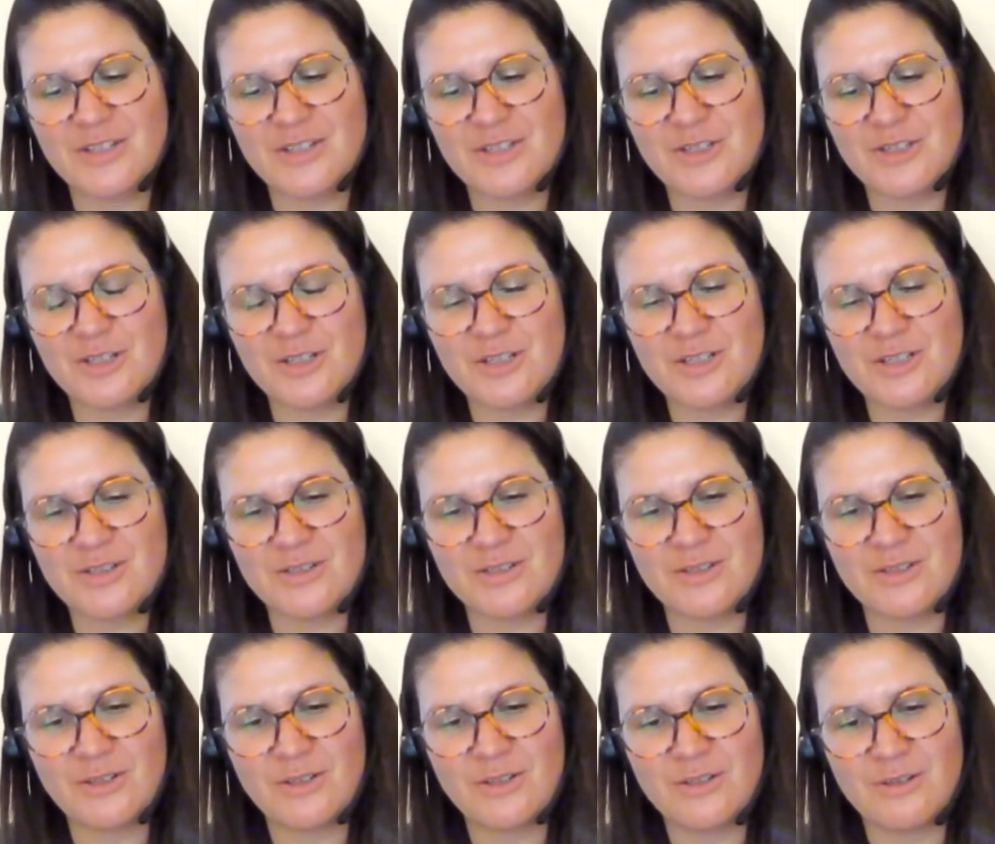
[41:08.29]
It's just,
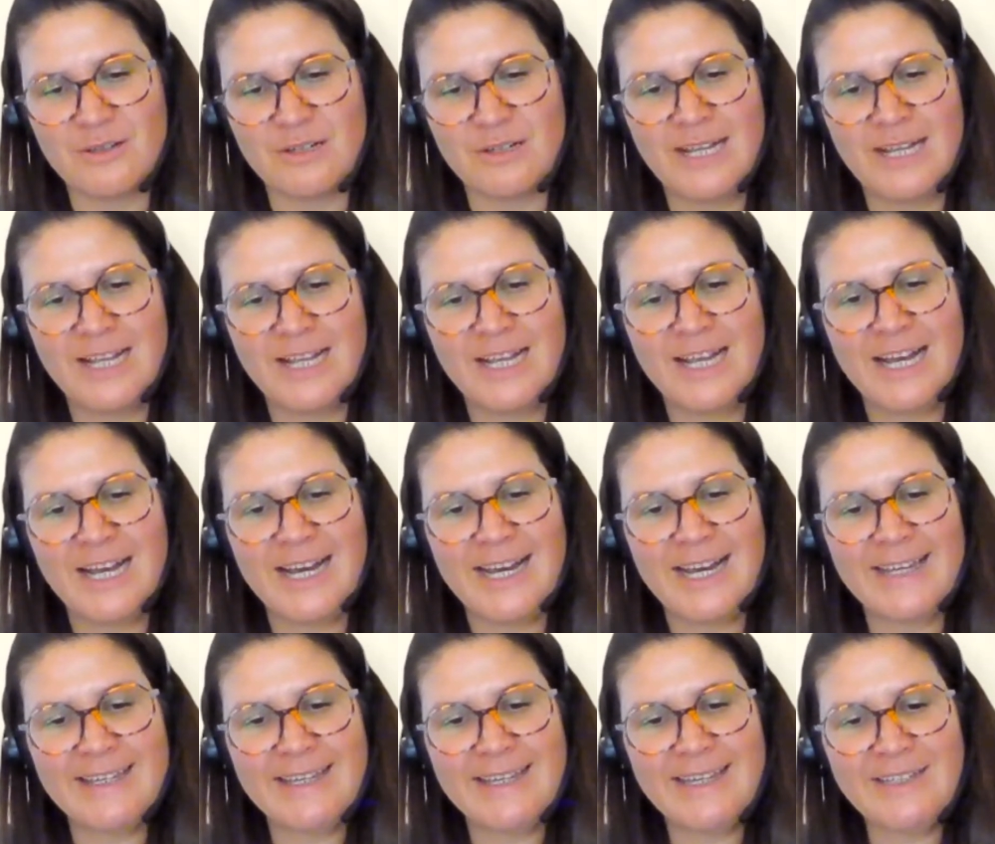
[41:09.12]
oh,
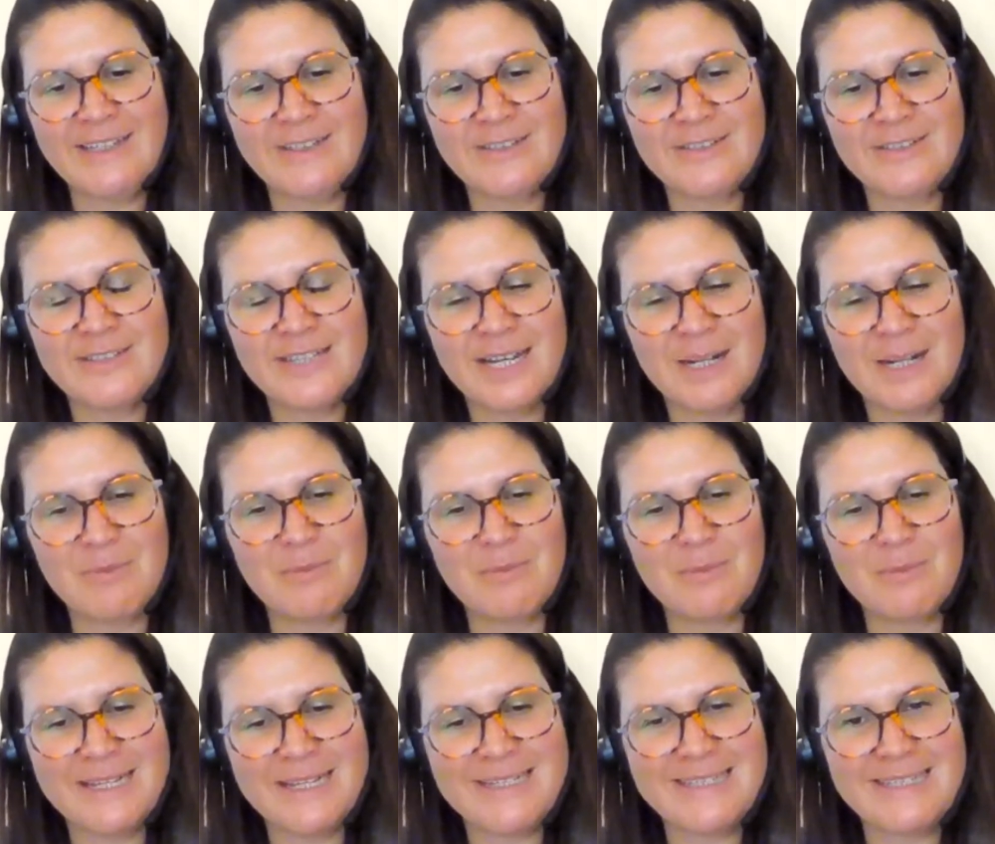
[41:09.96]
I cannot help
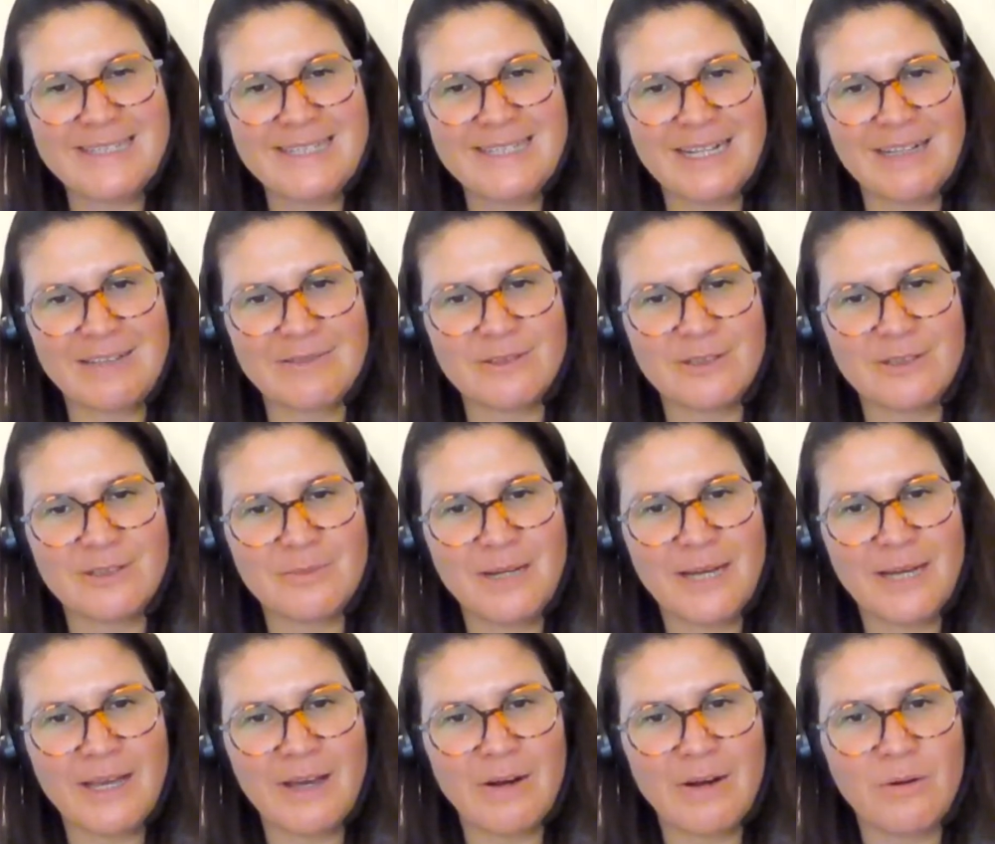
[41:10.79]
myself on
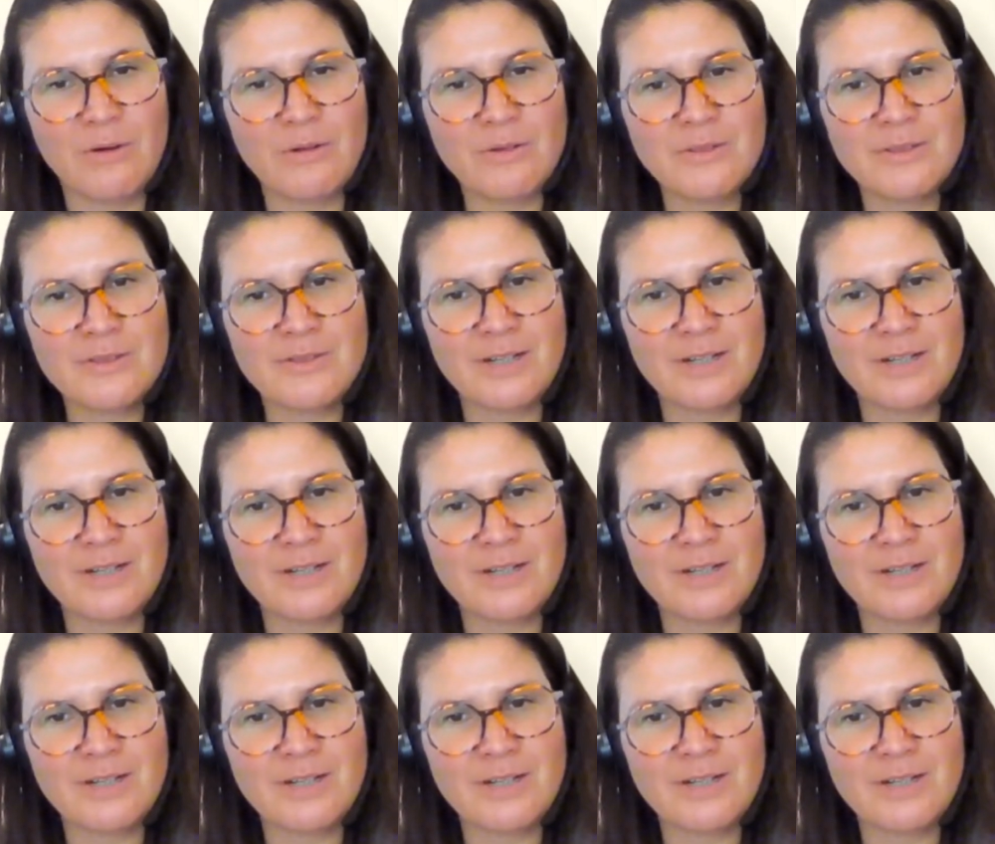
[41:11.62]
my own,